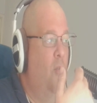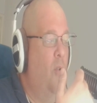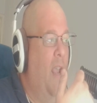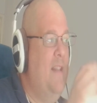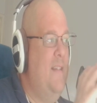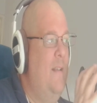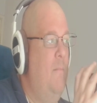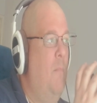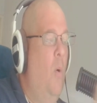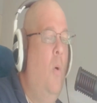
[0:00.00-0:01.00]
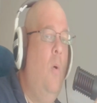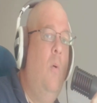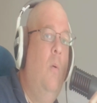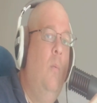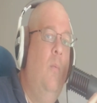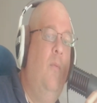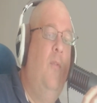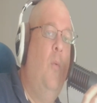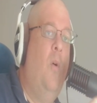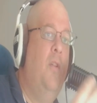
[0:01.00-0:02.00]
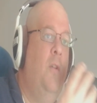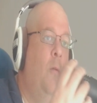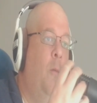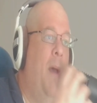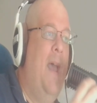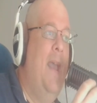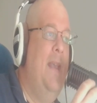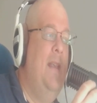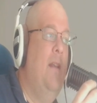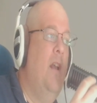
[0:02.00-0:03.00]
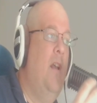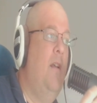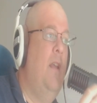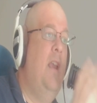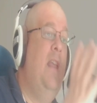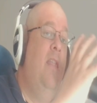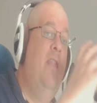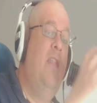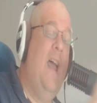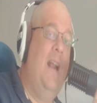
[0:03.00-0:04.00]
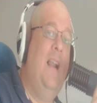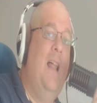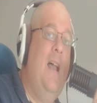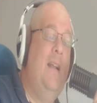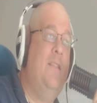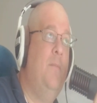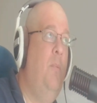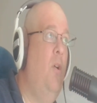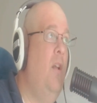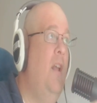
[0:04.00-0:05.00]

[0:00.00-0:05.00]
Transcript: getting more for what you would pay in that class, but